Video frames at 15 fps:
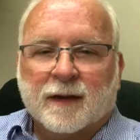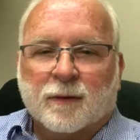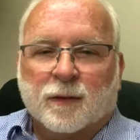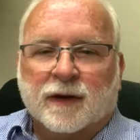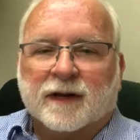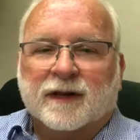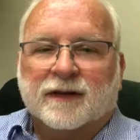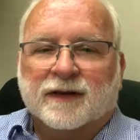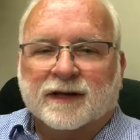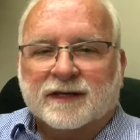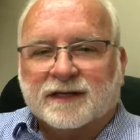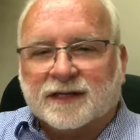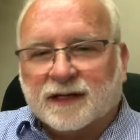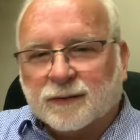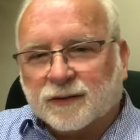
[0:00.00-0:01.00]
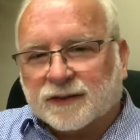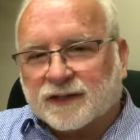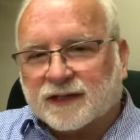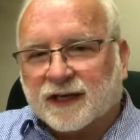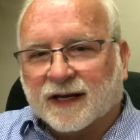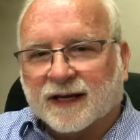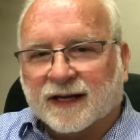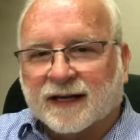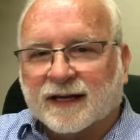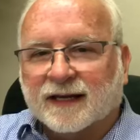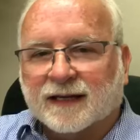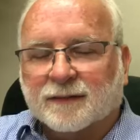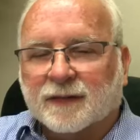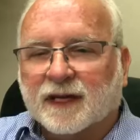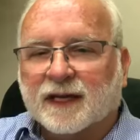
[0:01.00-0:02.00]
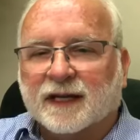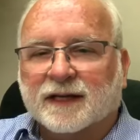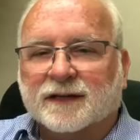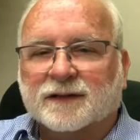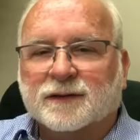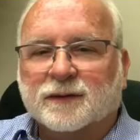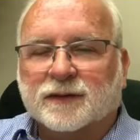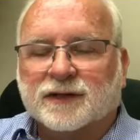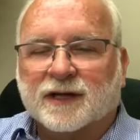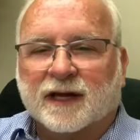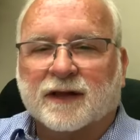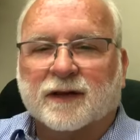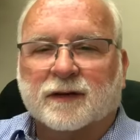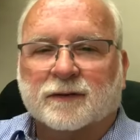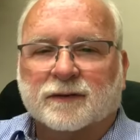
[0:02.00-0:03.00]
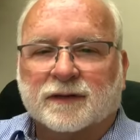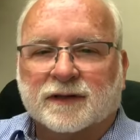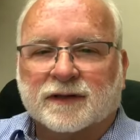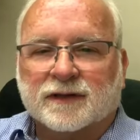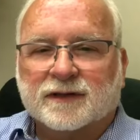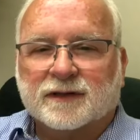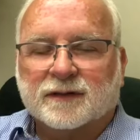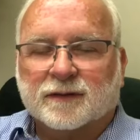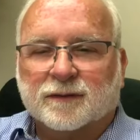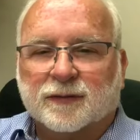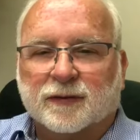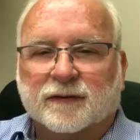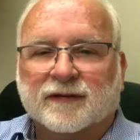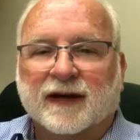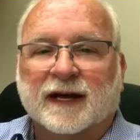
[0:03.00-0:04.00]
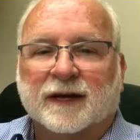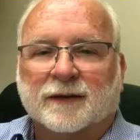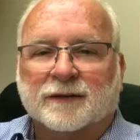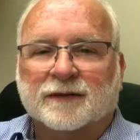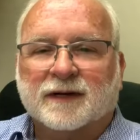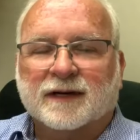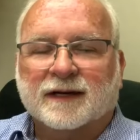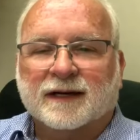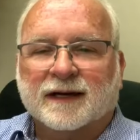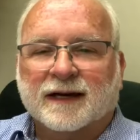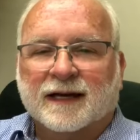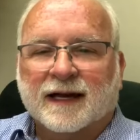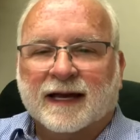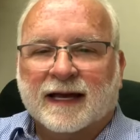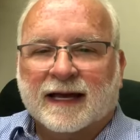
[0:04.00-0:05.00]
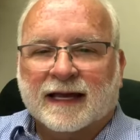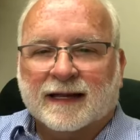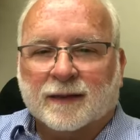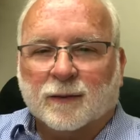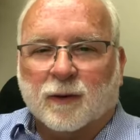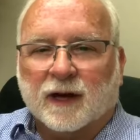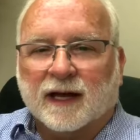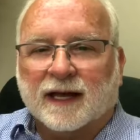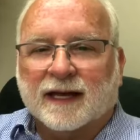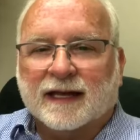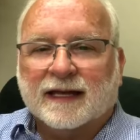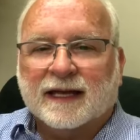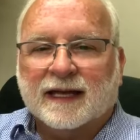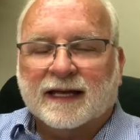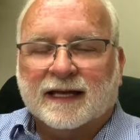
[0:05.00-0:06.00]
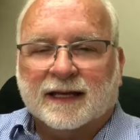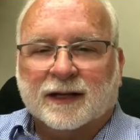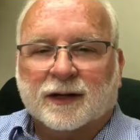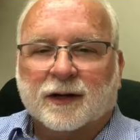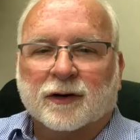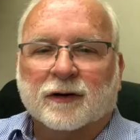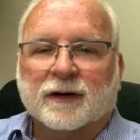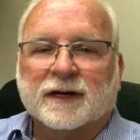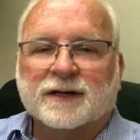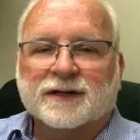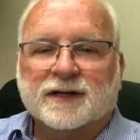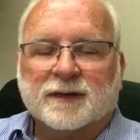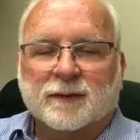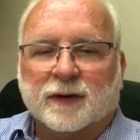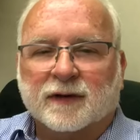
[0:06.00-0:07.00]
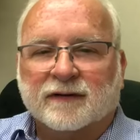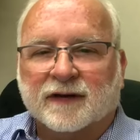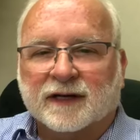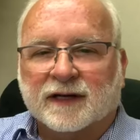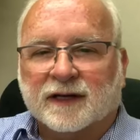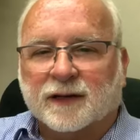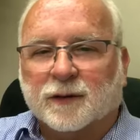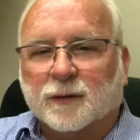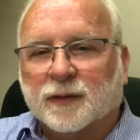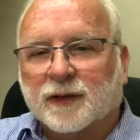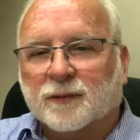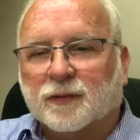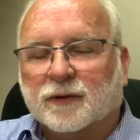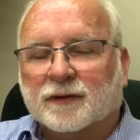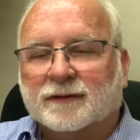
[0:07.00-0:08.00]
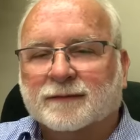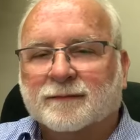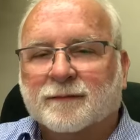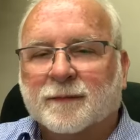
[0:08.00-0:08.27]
One of the things he would say in meetings, which I thought was profound in the way he encouraged and motivated other people,